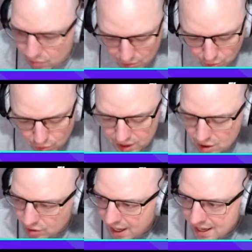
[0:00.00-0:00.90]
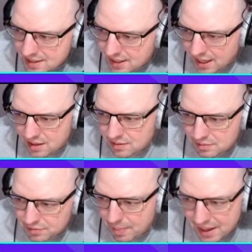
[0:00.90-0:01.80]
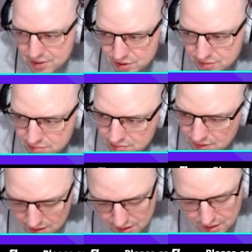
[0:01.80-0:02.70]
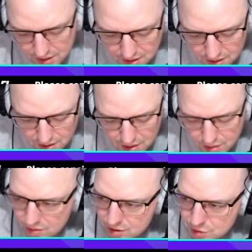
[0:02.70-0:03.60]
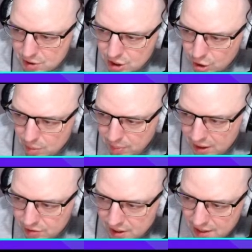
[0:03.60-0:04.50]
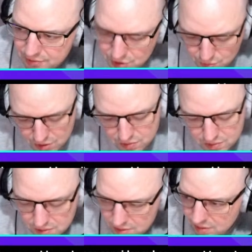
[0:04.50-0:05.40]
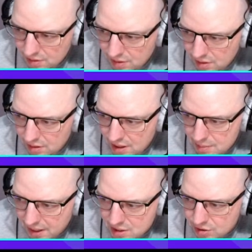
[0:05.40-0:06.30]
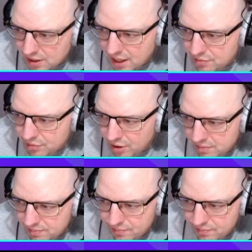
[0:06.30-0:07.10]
we're already on 18 for Maddison. Does Matoma play on the left as well? He plays on the left, right?